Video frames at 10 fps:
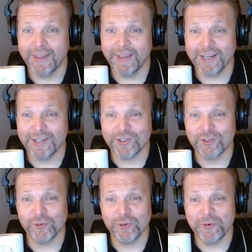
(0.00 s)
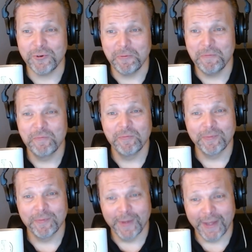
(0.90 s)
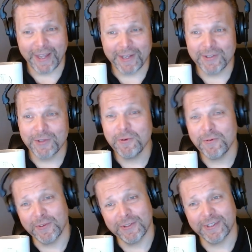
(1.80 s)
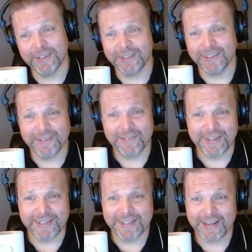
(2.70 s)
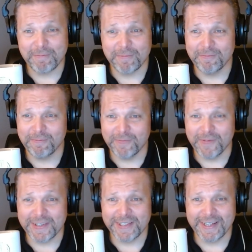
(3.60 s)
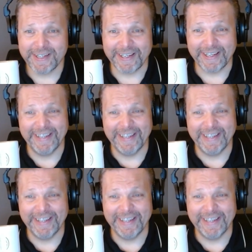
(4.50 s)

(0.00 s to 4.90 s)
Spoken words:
That is true, and two of us live in the same vicinity.